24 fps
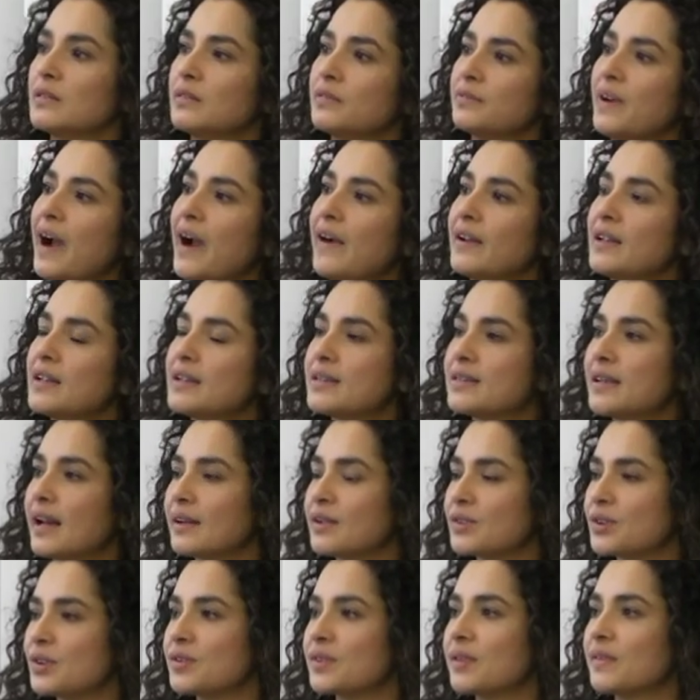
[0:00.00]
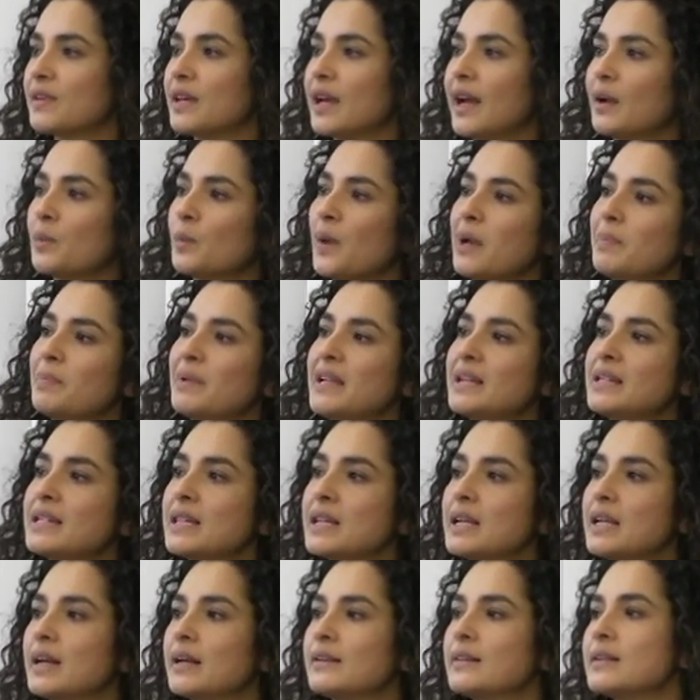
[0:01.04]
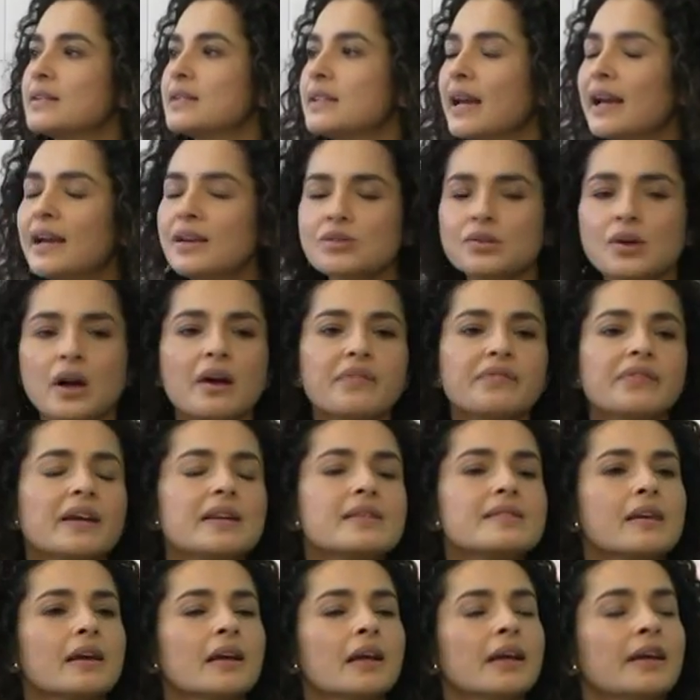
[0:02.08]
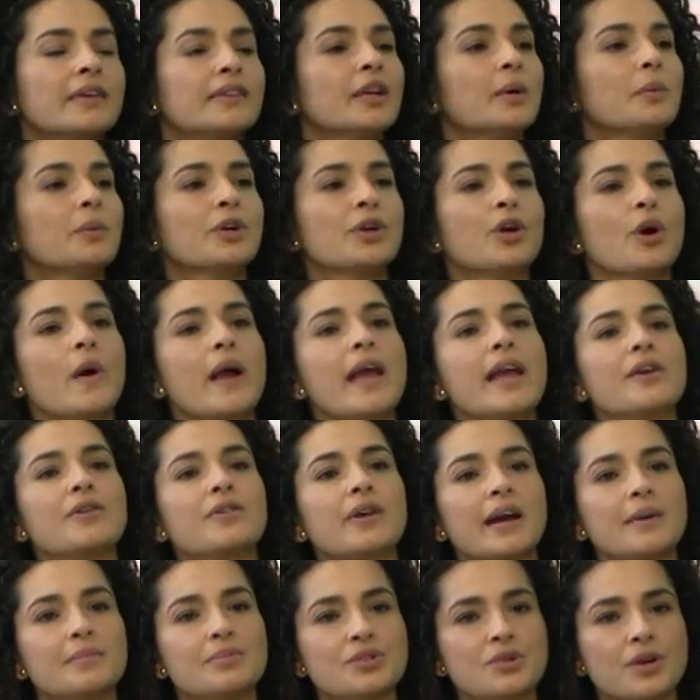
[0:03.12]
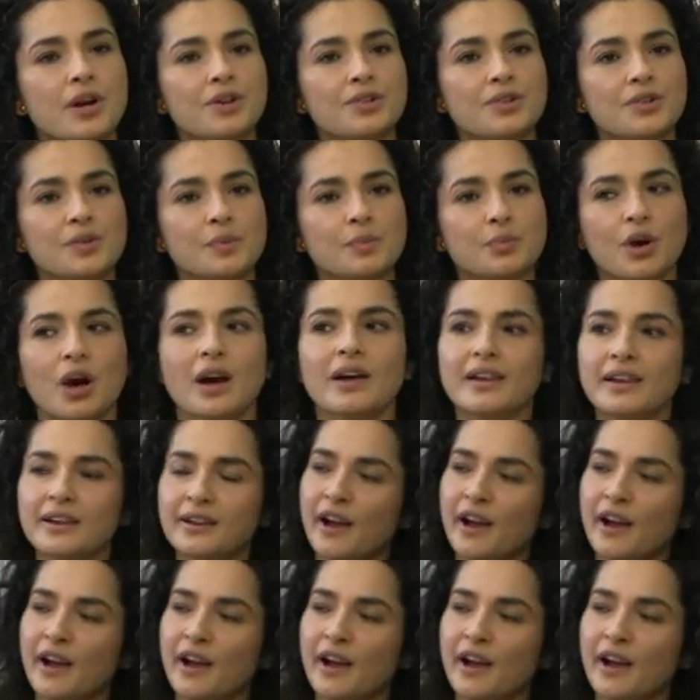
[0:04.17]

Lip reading: various sectors of the NYPD and the DA's office, there were no hate crimes charges brought.